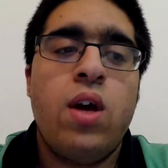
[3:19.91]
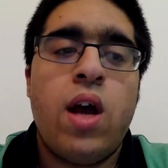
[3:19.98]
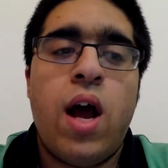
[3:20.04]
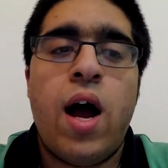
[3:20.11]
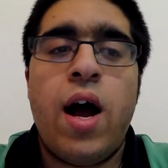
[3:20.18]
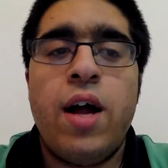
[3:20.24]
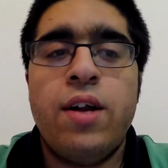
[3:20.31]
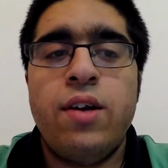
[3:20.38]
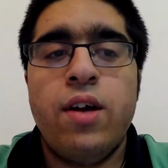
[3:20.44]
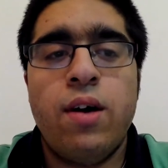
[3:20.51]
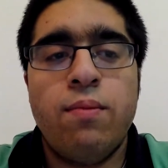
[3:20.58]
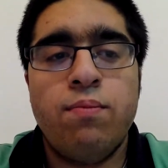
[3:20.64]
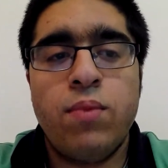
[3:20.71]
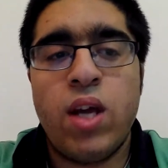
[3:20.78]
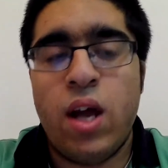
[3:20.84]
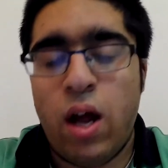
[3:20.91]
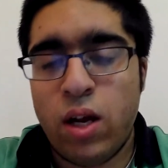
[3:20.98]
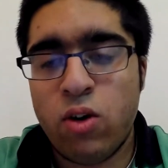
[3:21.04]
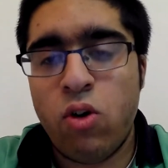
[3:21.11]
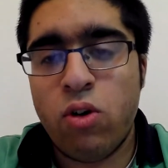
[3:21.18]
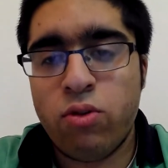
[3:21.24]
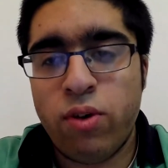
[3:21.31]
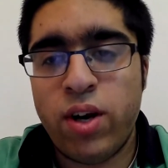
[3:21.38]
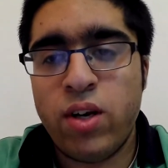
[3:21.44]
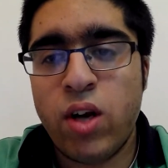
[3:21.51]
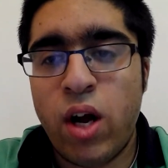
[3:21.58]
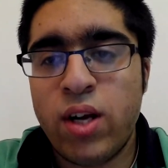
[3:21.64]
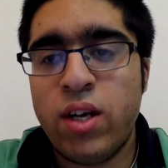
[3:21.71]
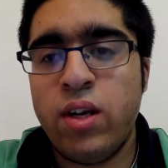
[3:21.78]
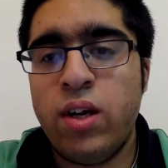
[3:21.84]
And I got a grade
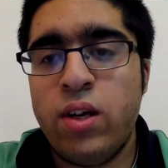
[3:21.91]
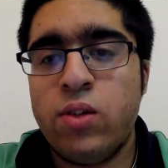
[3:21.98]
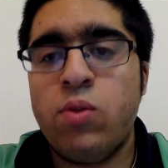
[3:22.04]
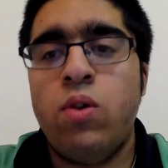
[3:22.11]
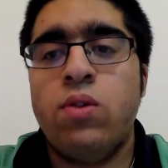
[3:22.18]
9 in it as well.